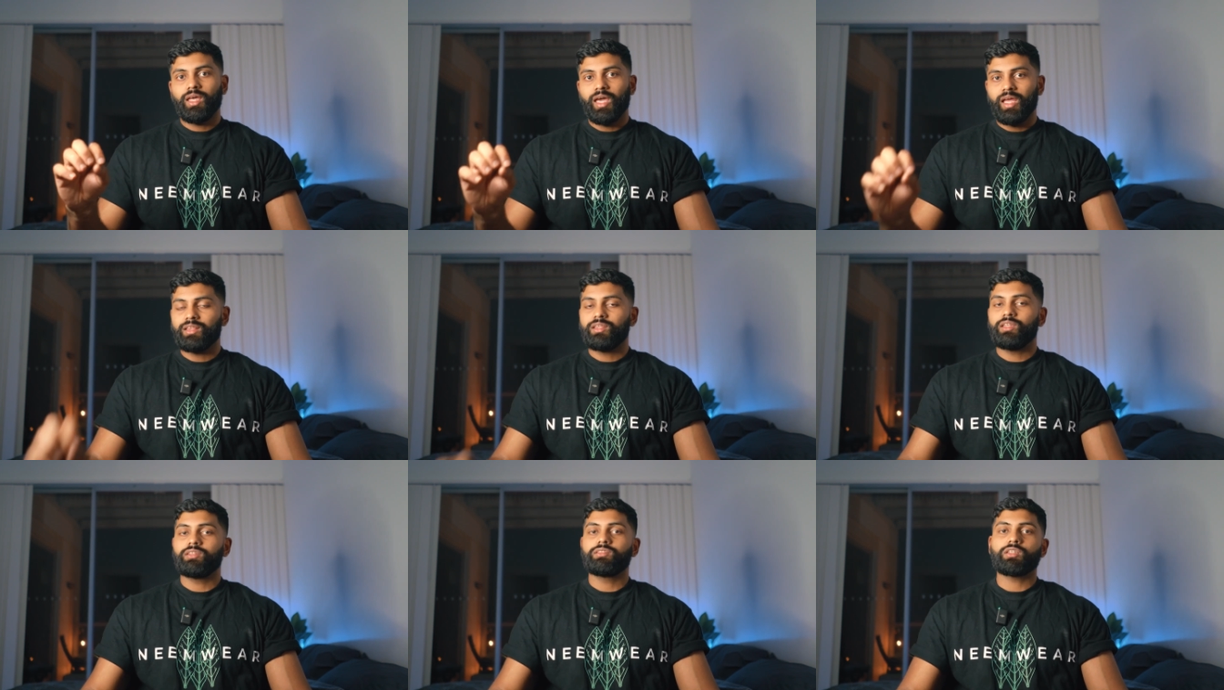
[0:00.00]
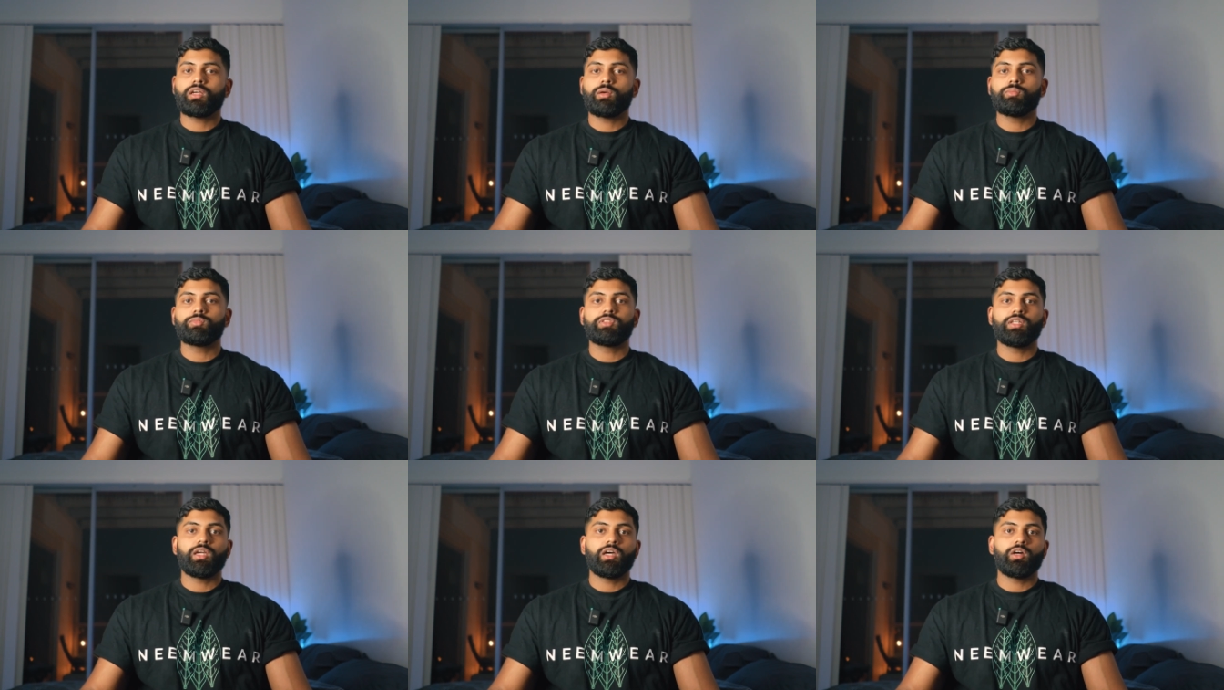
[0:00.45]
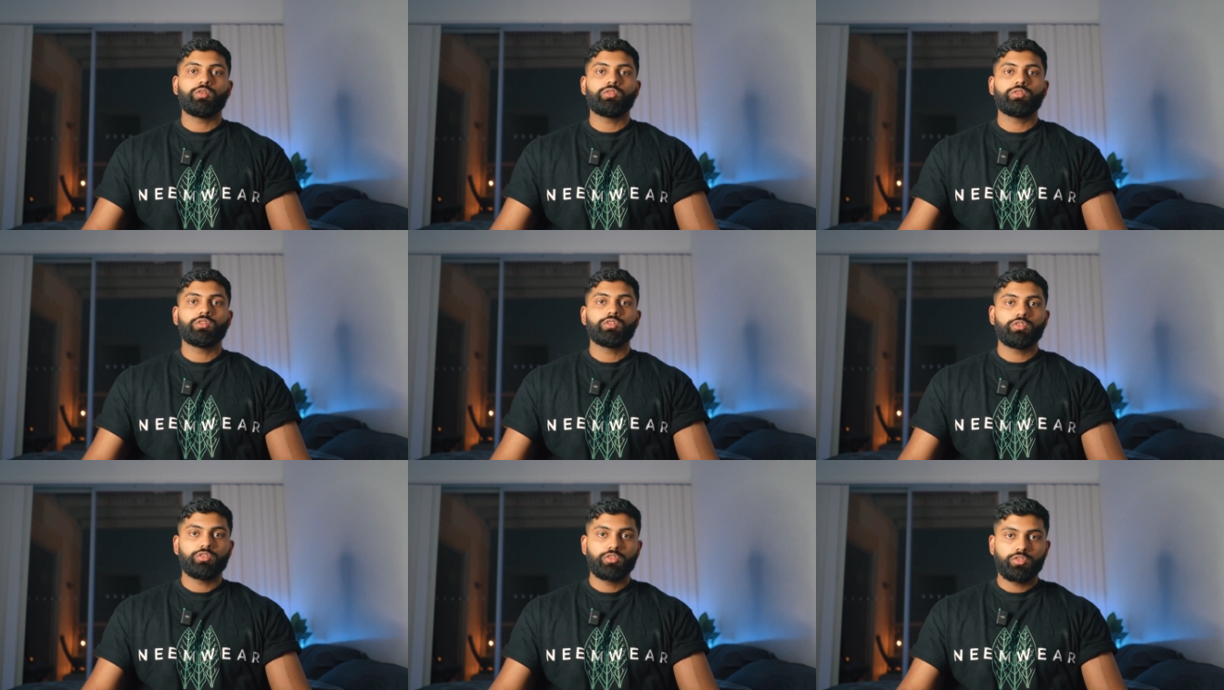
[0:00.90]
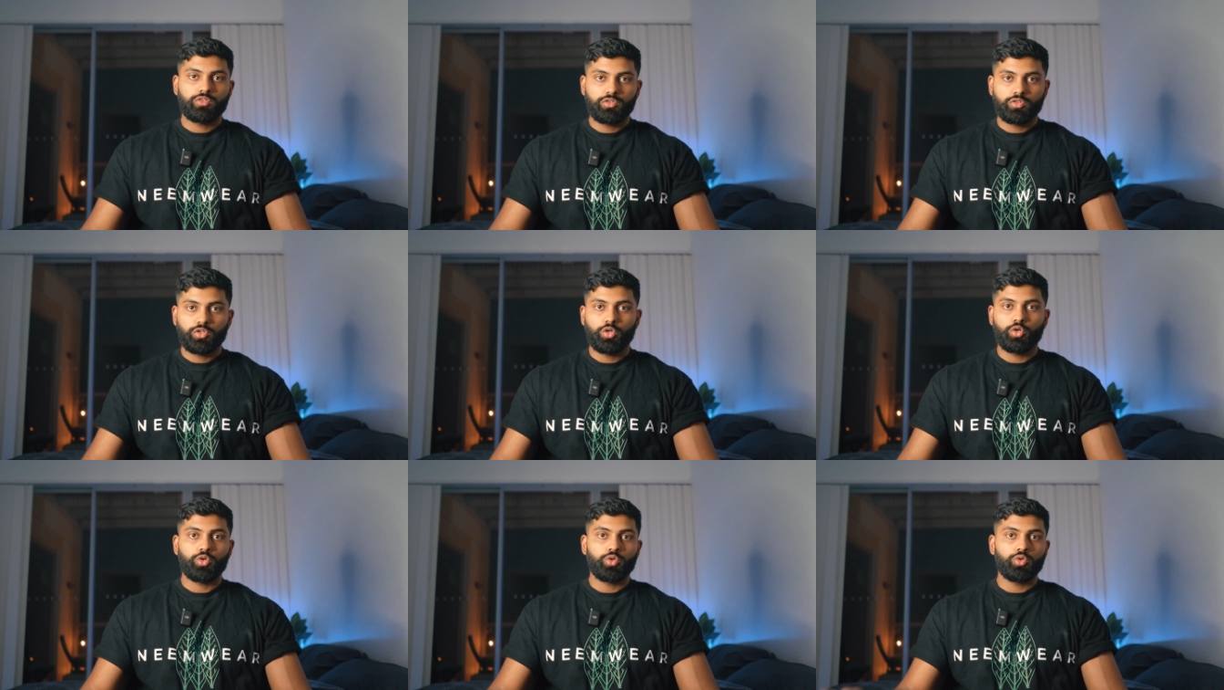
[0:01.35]
And this comes down
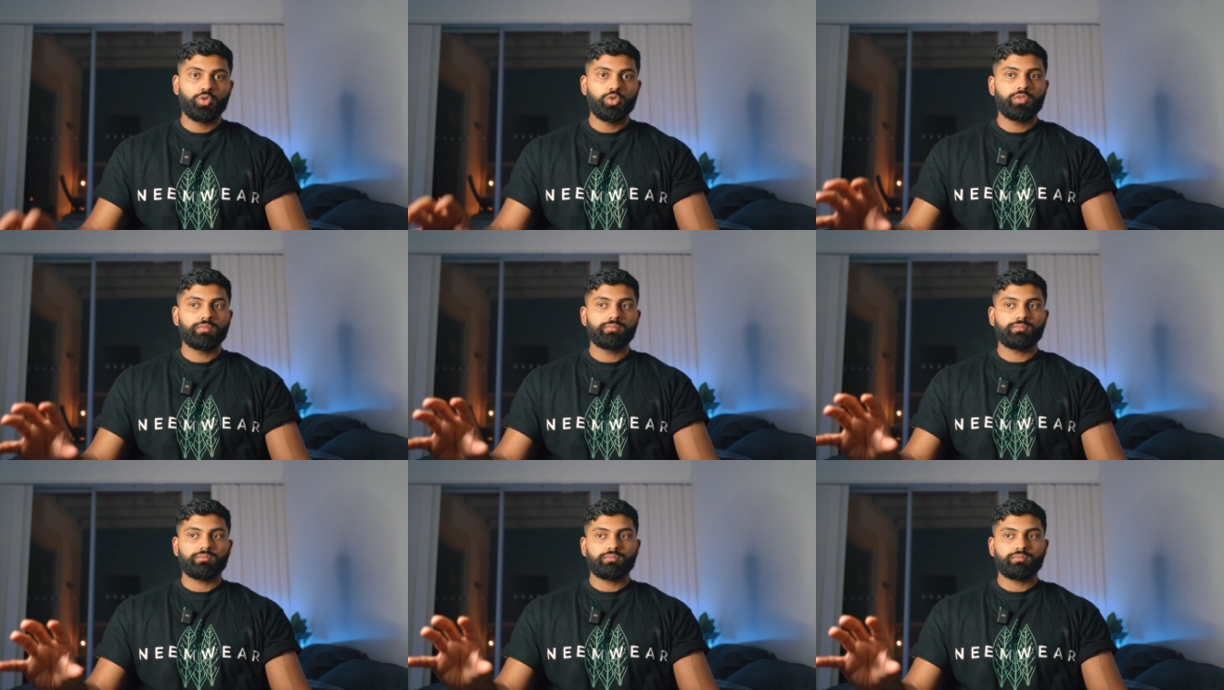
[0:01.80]
to